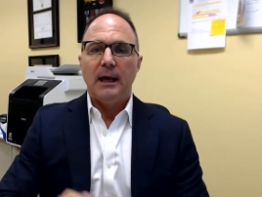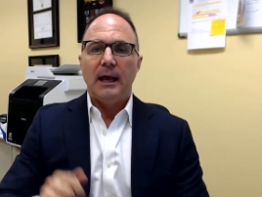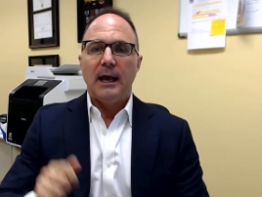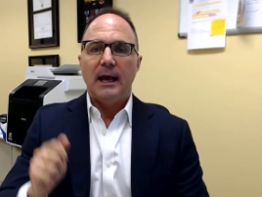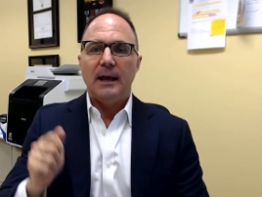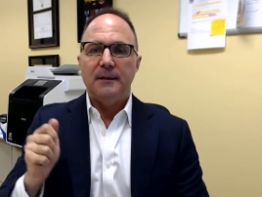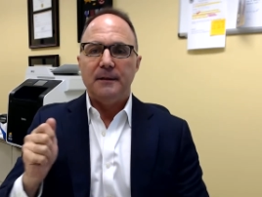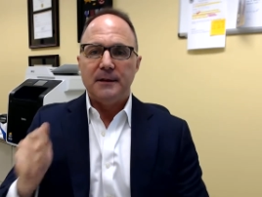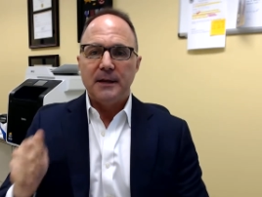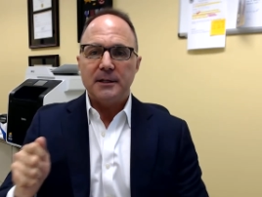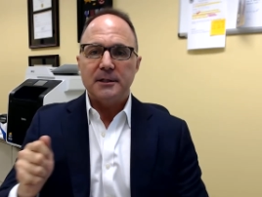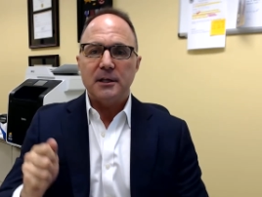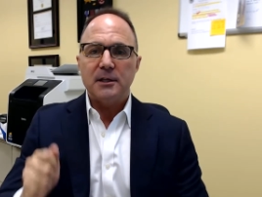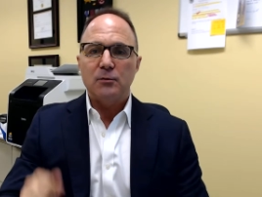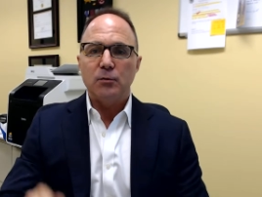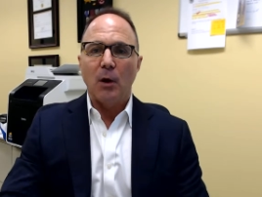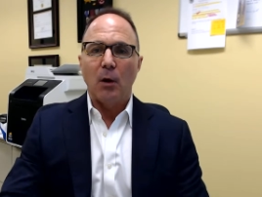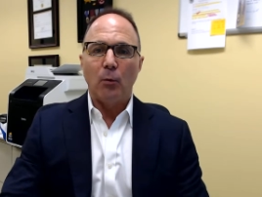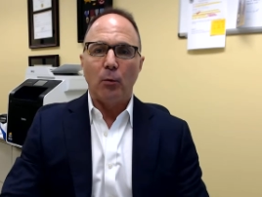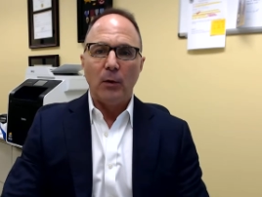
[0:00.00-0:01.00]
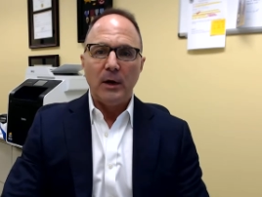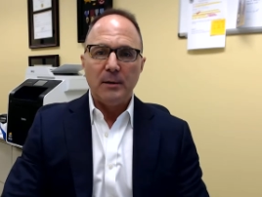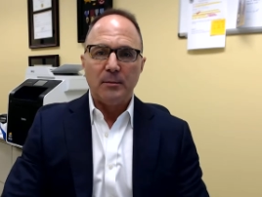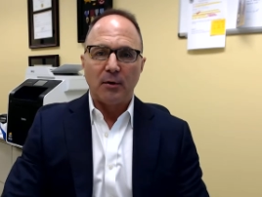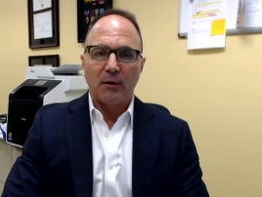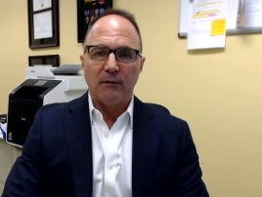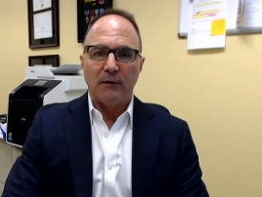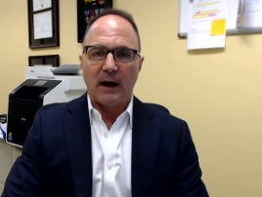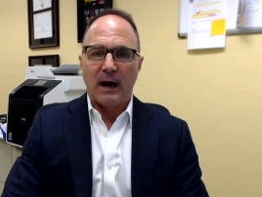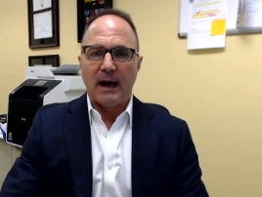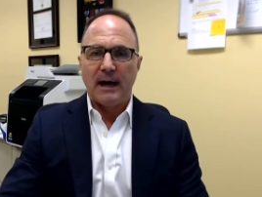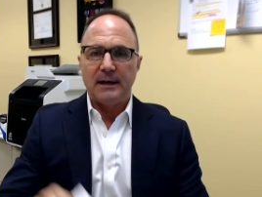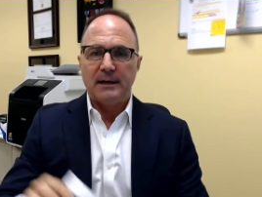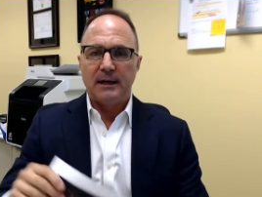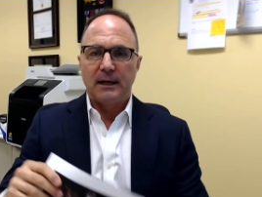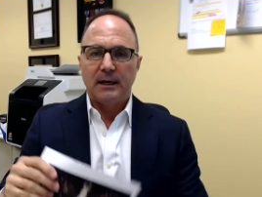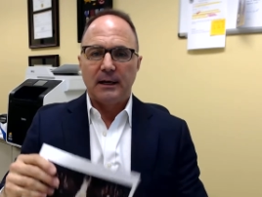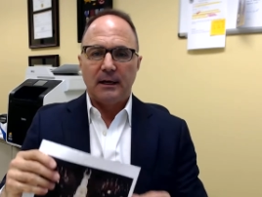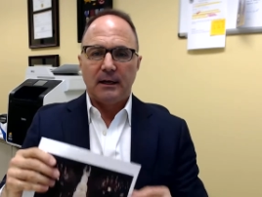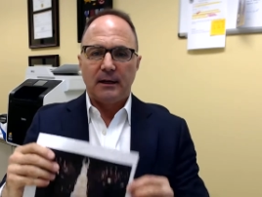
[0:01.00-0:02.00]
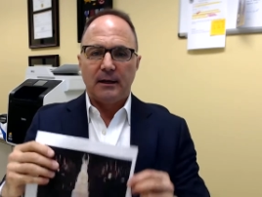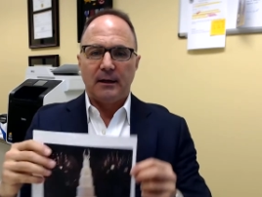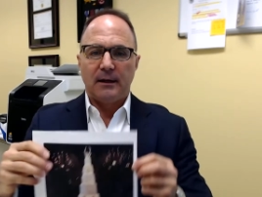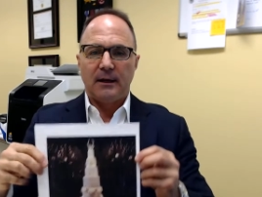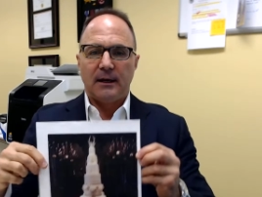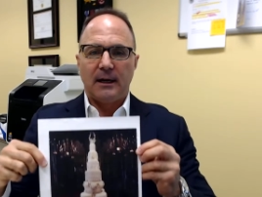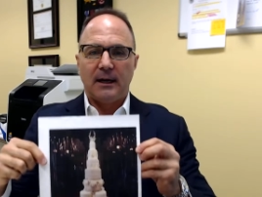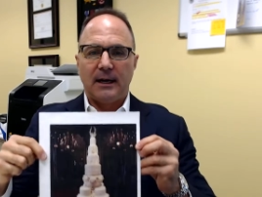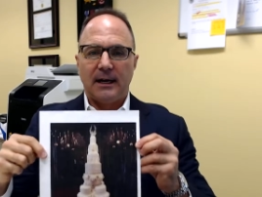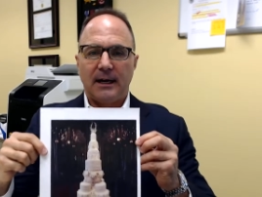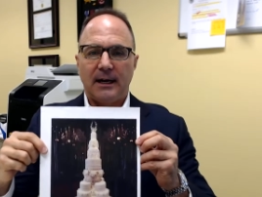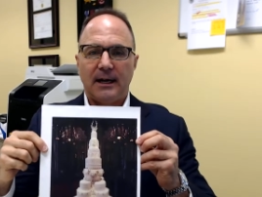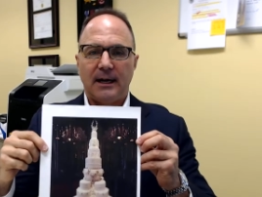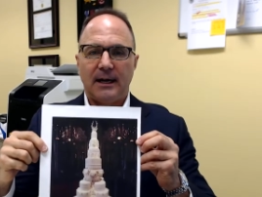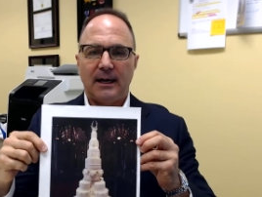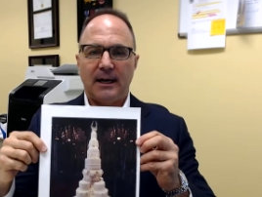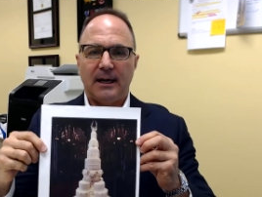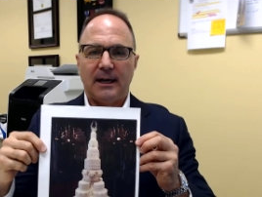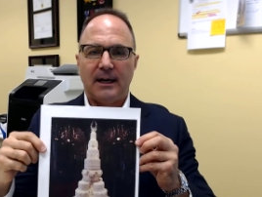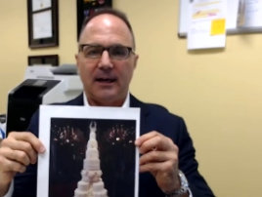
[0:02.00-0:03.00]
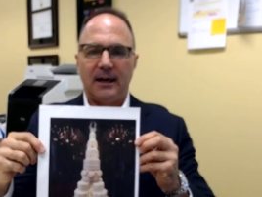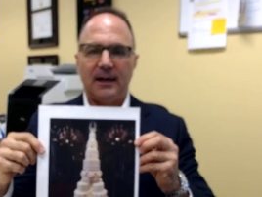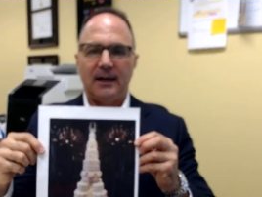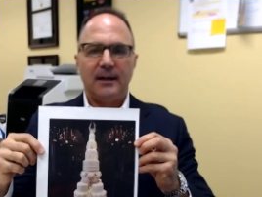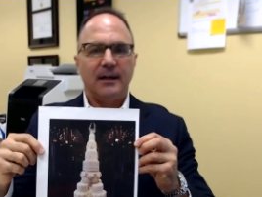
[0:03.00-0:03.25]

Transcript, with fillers: And this is what we provide. Ah,